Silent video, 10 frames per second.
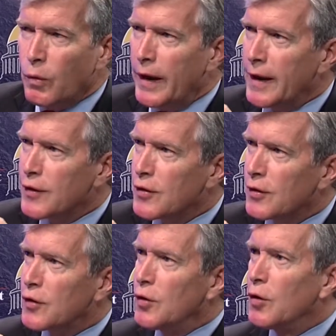running
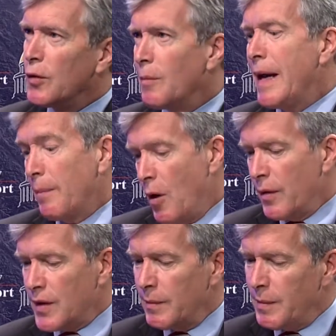against your main
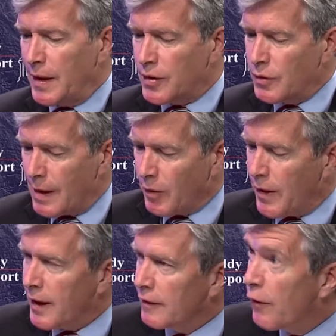opponents seem to be two
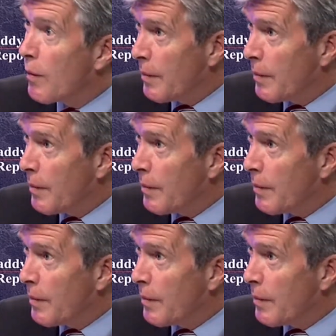Democratic former